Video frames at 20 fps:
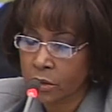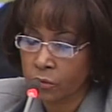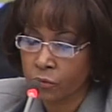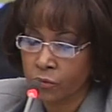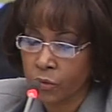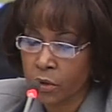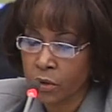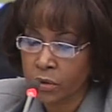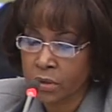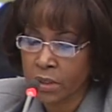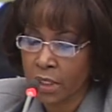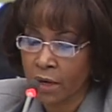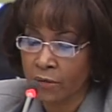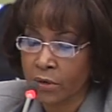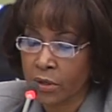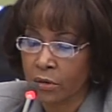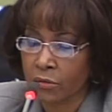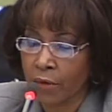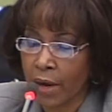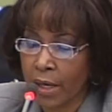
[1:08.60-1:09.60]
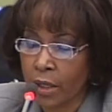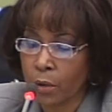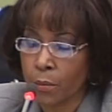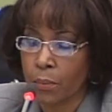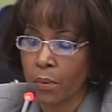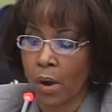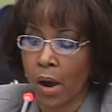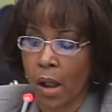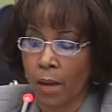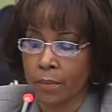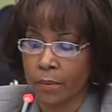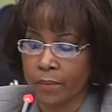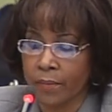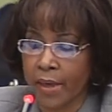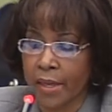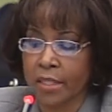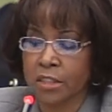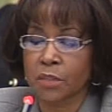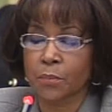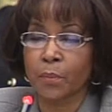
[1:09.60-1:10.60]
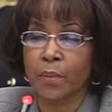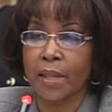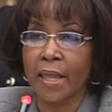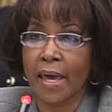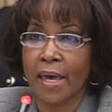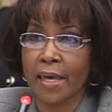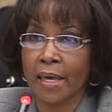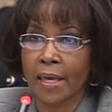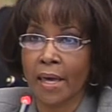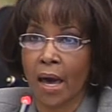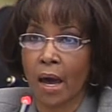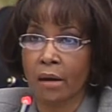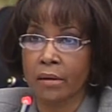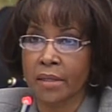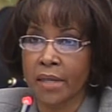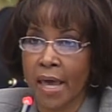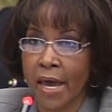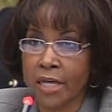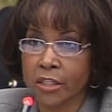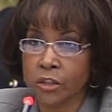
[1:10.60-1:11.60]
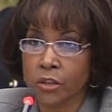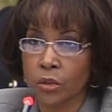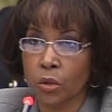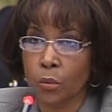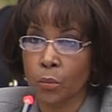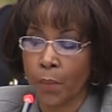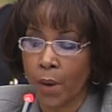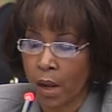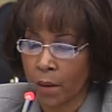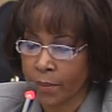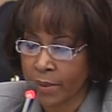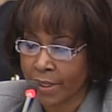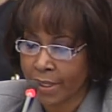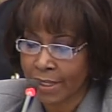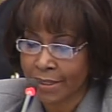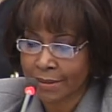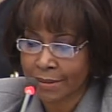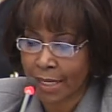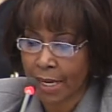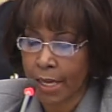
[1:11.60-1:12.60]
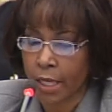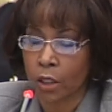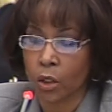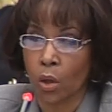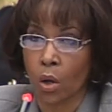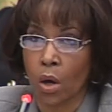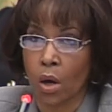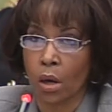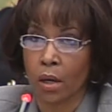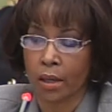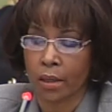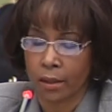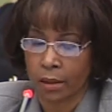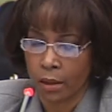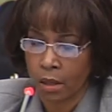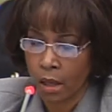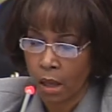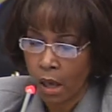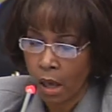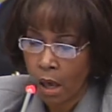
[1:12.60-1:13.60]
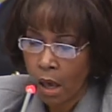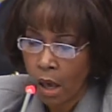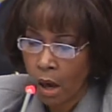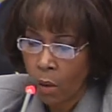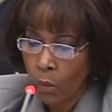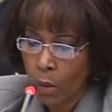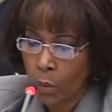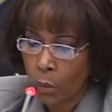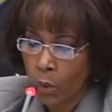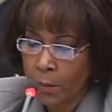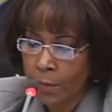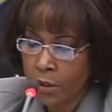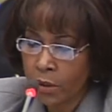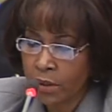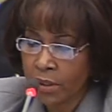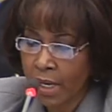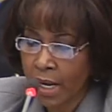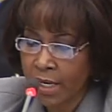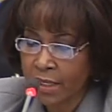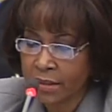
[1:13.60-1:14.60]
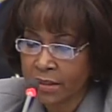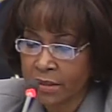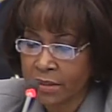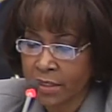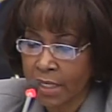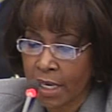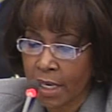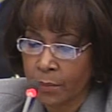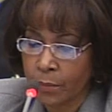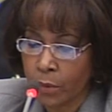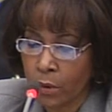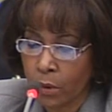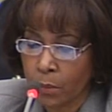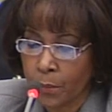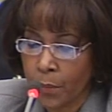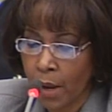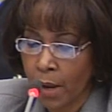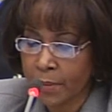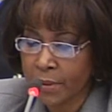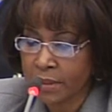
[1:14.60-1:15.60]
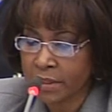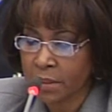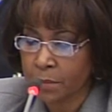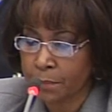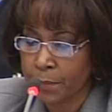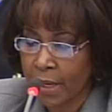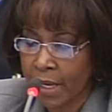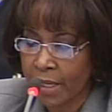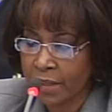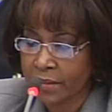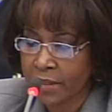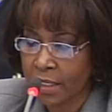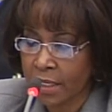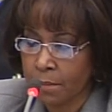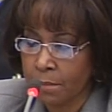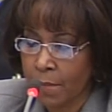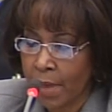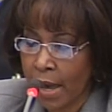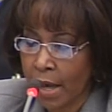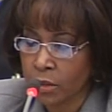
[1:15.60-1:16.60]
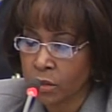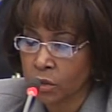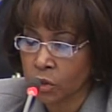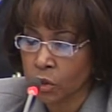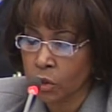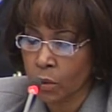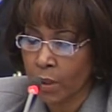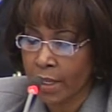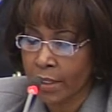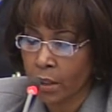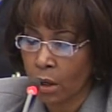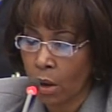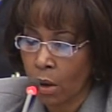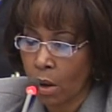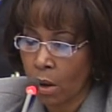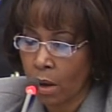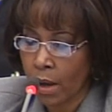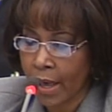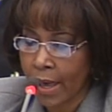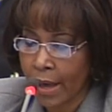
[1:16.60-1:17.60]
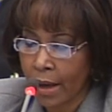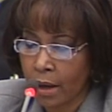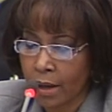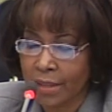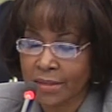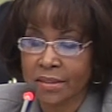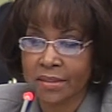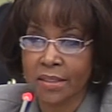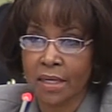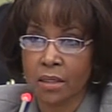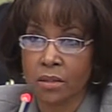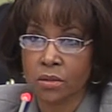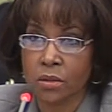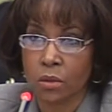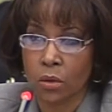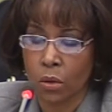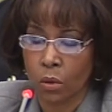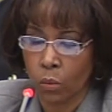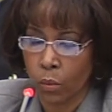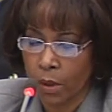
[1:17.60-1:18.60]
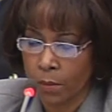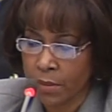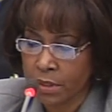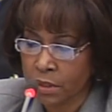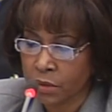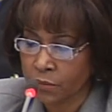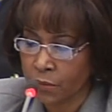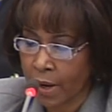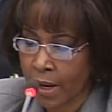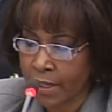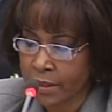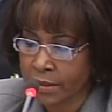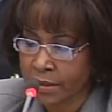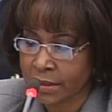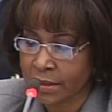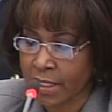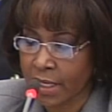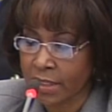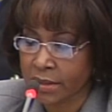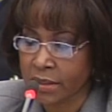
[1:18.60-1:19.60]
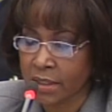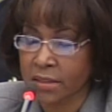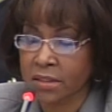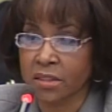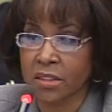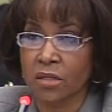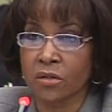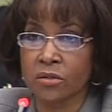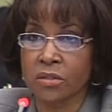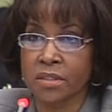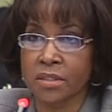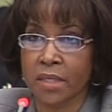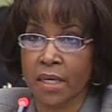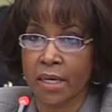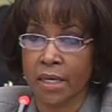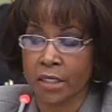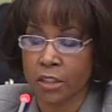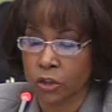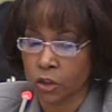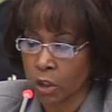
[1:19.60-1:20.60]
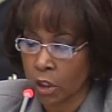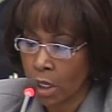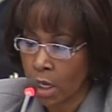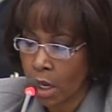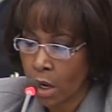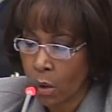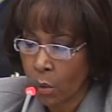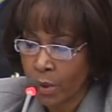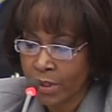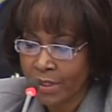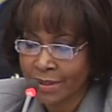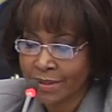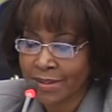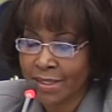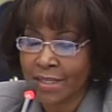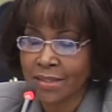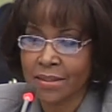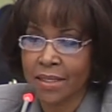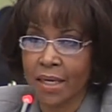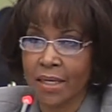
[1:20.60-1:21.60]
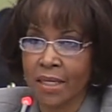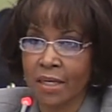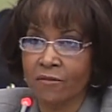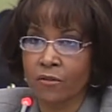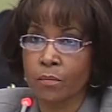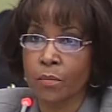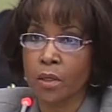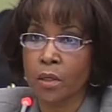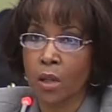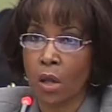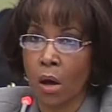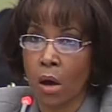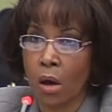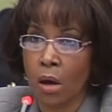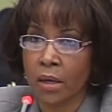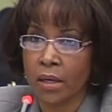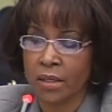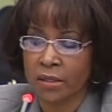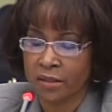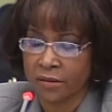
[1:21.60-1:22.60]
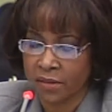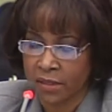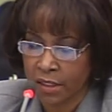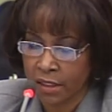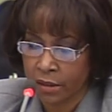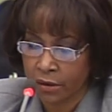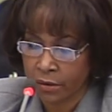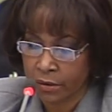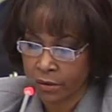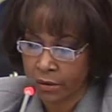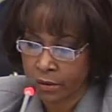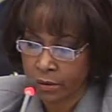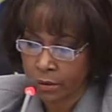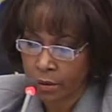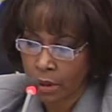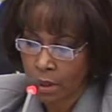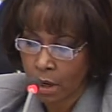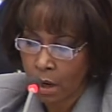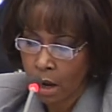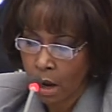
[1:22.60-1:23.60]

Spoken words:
is the root of a greater problem that is plaguing our national public dialogue. When women are not at the table, public debate that amounts to an all-out assault on women's rights takes center stage when it does not even belong in a theater.